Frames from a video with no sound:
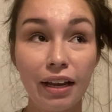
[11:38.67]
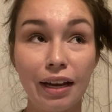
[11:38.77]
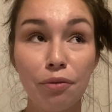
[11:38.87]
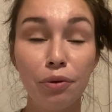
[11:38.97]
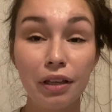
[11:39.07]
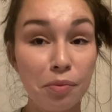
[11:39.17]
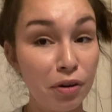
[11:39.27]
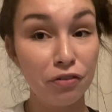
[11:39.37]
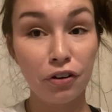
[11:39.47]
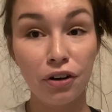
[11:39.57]
Like, I really
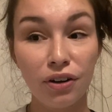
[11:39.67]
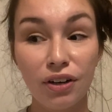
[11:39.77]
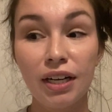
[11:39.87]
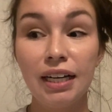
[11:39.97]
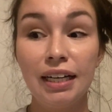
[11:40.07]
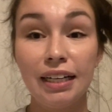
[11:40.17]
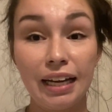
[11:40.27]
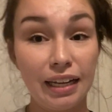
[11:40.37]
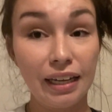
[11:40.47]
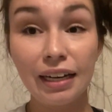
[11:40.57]
prefer,
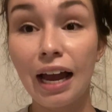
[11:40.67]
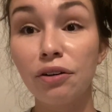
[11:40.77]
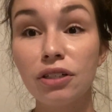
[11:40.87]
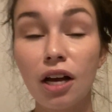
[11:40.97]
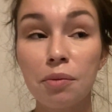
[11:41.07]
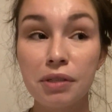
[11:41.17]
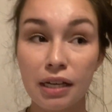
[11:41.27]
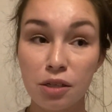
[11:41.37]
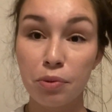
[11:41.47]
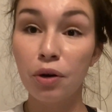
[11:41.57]
like, clean countertops,
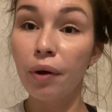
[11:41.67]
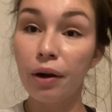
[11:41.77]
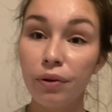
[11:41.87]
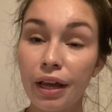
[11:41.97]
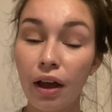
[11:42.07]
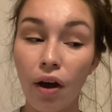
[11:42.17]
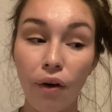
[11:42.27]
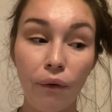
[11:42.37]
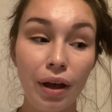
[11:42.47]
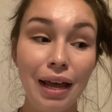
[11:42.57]
things put away where they
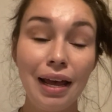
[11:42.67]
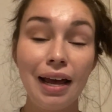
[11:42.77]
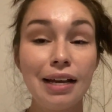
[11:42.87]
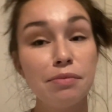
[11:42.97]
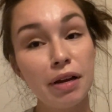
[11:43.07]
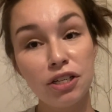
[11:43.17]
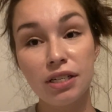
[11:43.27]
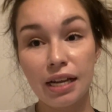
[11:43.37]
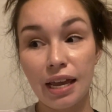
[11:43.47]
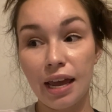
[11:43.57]
go, as much as
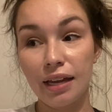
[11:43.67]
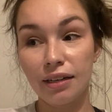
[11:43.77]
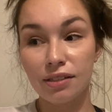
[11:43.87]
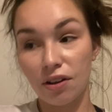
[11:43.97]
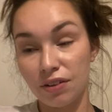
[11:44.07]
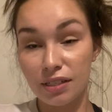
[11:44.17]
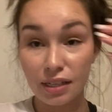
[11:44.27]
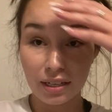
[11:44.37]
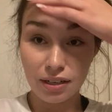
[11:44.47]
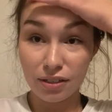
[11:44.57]
I can, because
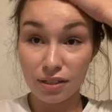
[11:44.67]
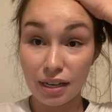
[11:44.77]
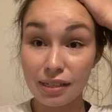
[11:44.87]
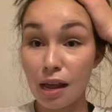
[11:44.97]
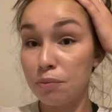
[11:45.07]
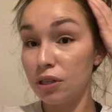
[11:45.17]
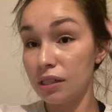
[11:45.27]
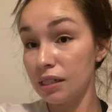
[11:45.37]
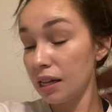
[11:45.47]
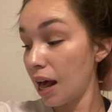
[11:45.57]
obviously there's
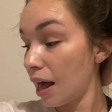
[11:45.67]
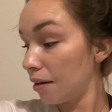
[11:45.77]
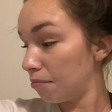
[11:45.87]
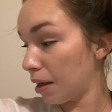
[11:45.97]
exceptions to that.